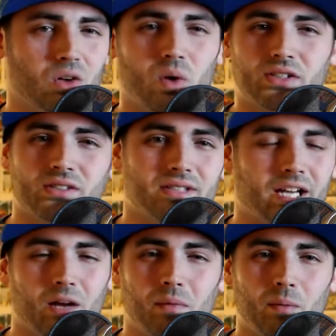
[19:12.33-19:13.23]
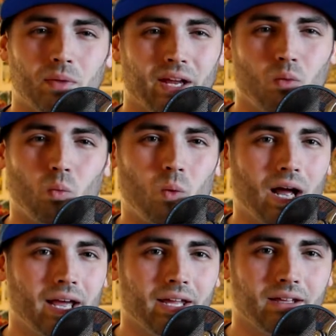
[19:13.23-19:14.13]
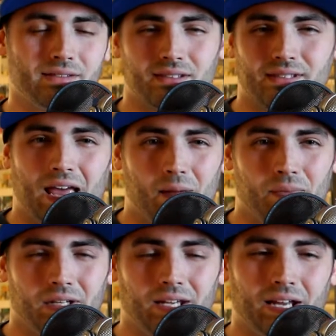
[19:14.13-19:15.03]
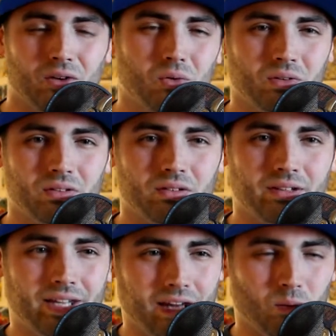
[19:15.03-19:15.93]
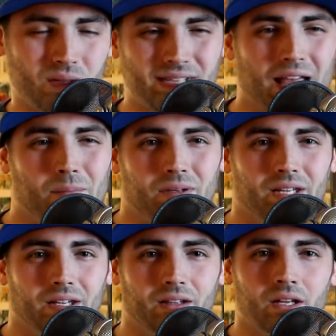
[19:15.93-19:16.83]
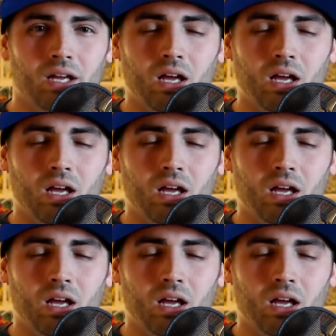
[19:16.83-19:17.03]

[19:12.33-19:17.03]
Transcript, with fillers: of questions that come up like why is this happening i don't get what's happening.